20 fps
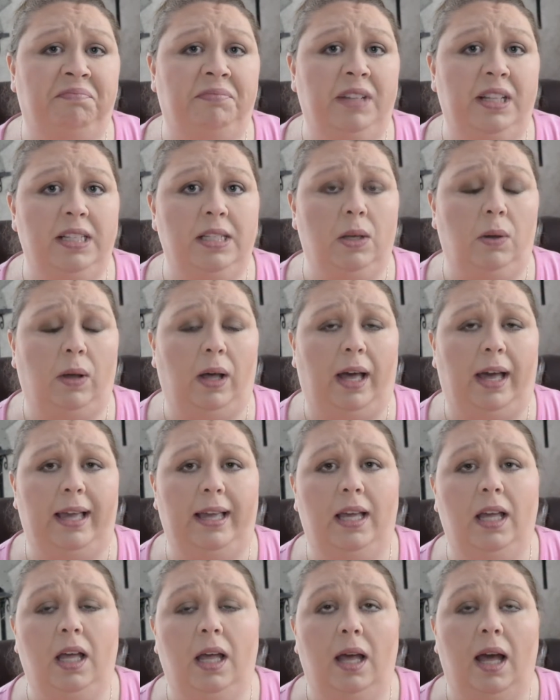it's okay.
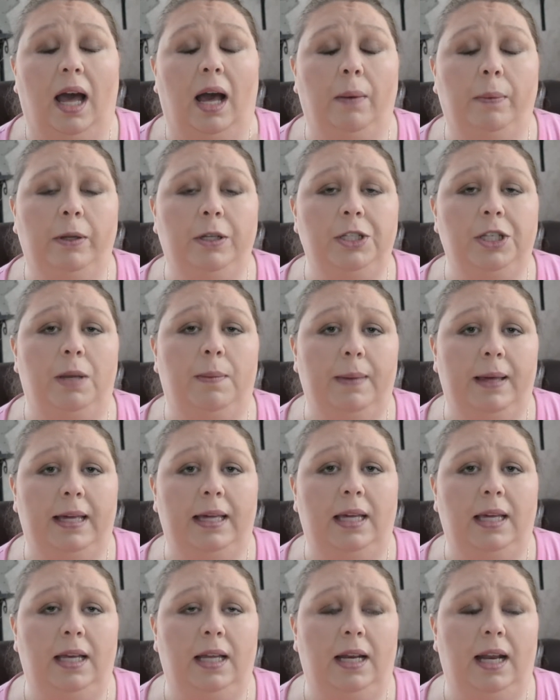I will check back
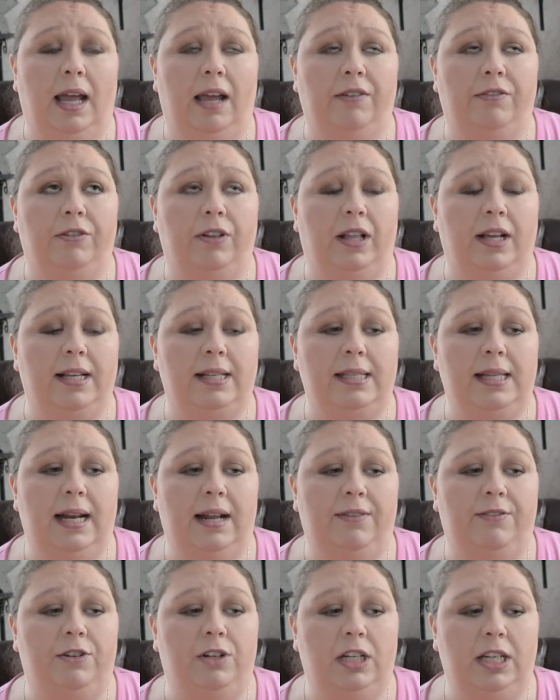in, after, like I said,
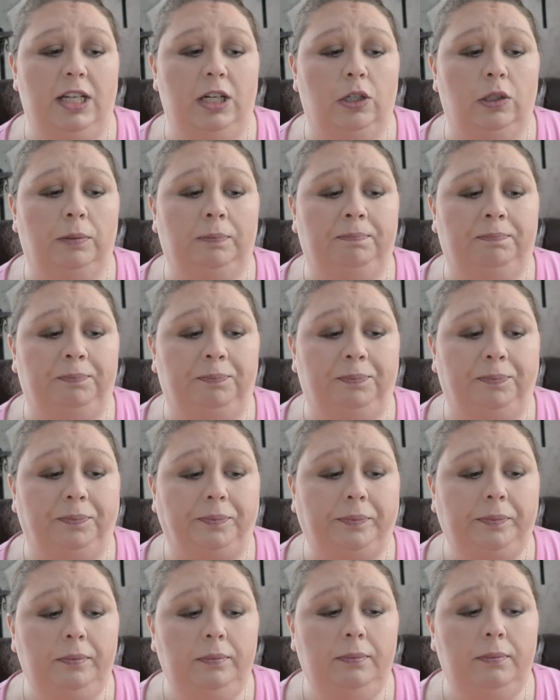after dinner
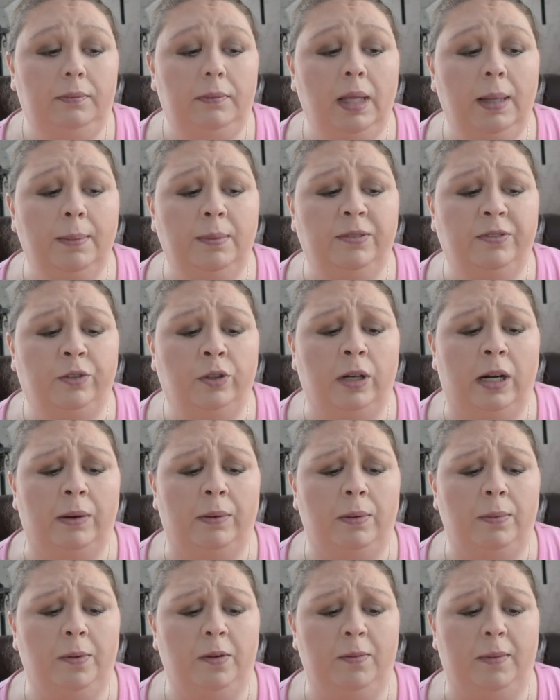and before I
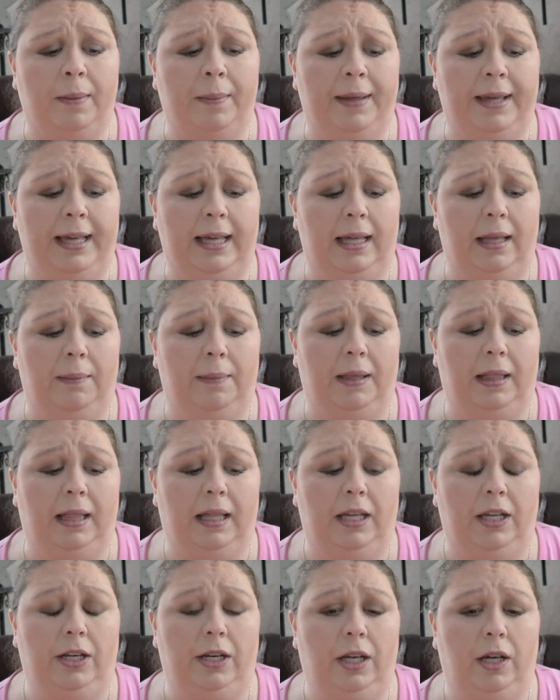remove my makeup and
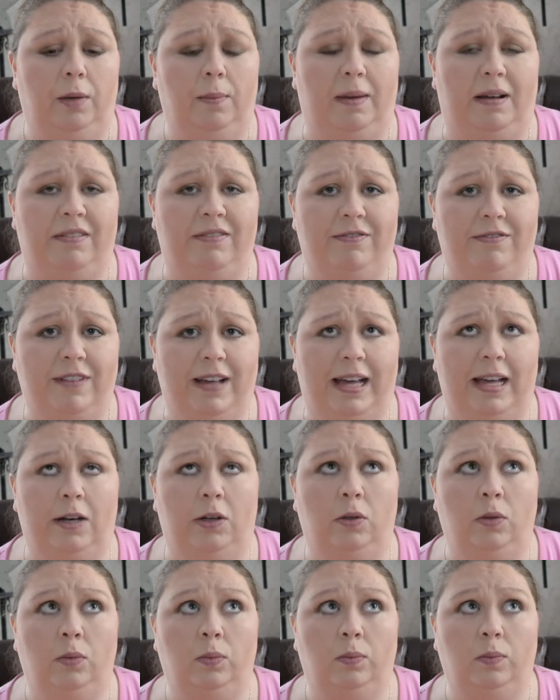let you know my
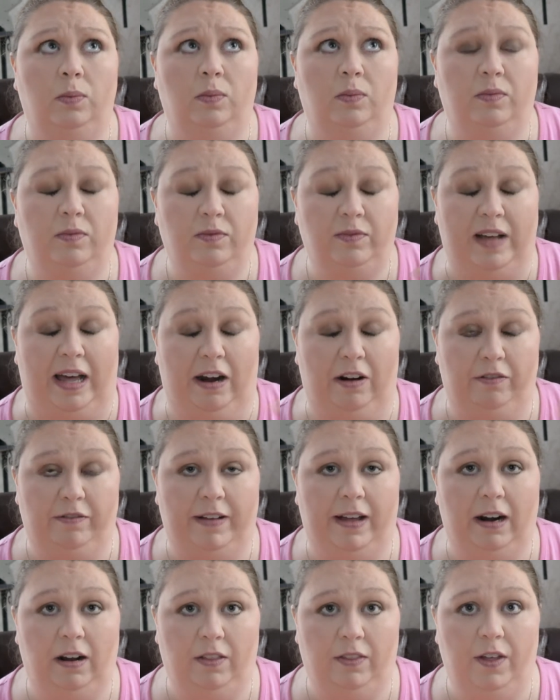final, final,
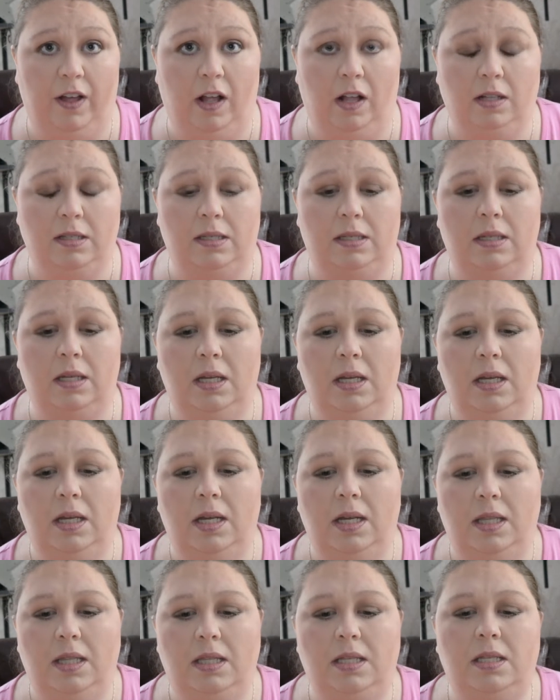final thoughts.
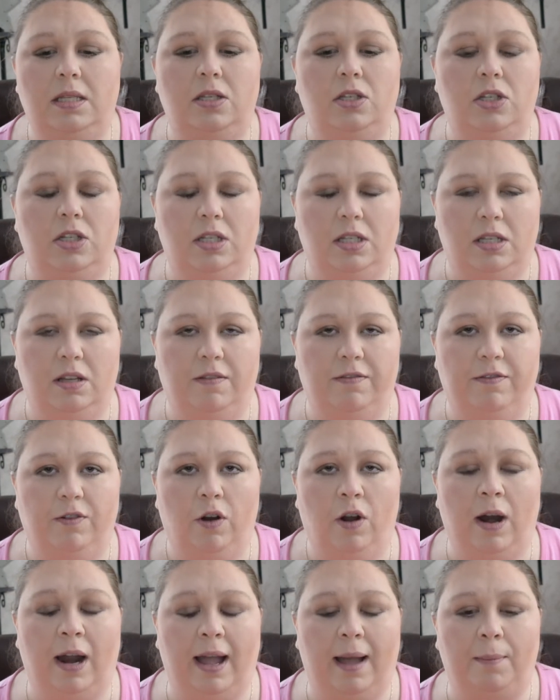This is just so
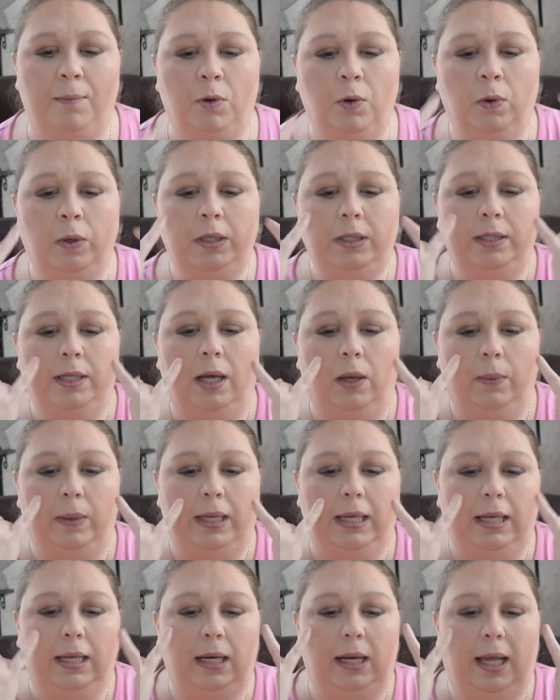far. I'm going to go
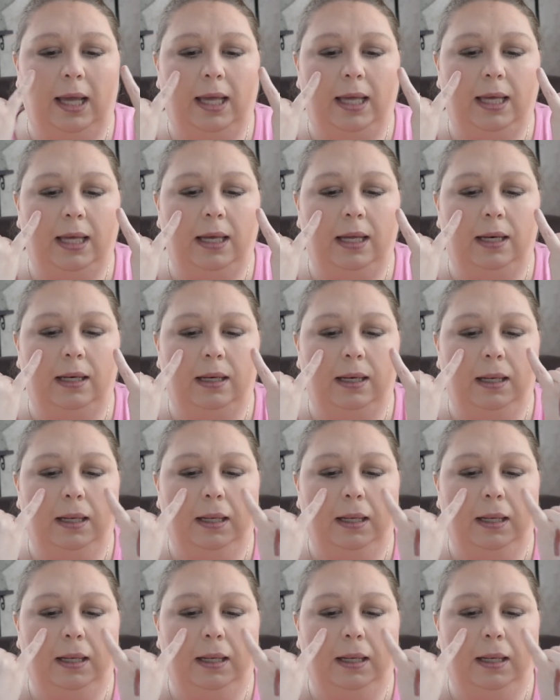in and